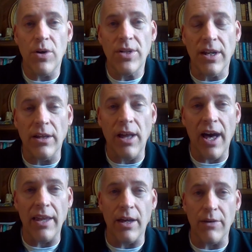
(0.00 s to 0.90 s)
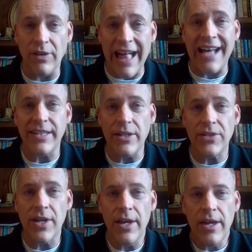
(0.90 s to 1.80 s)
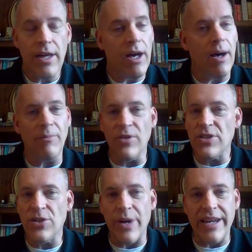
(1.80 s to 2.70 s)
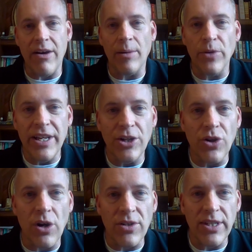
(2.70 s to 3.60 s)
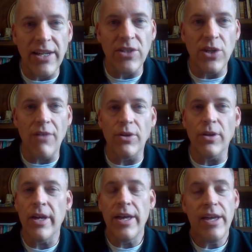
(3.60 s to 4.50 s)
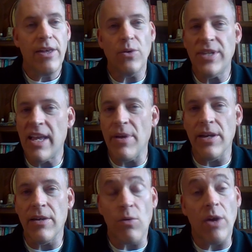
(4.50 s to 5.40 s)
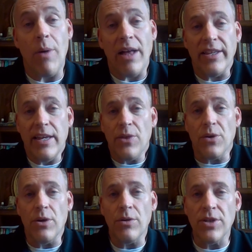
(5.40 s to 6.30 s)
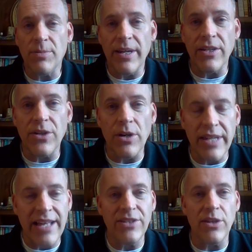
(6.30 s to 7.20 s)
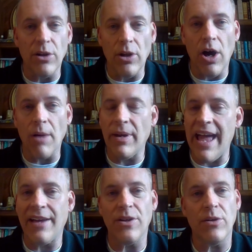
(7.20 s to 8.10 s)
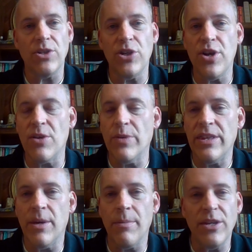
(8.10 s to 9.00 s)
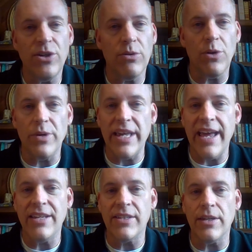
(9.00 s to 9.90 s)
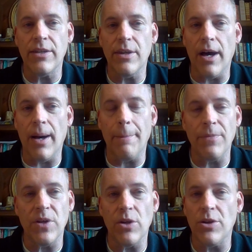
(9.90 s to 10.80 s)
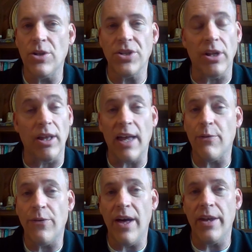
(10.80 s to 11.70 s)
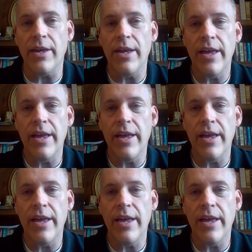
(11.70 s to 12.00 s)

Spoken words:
books and a lot of classics. For instance, right now I'm reading a Charles Dickens novel. Those take me quite a while to get through, just because they're dense and they're long. But Agatha Christie, you can read them in 2 or 3 days, and they're just a lot of fun.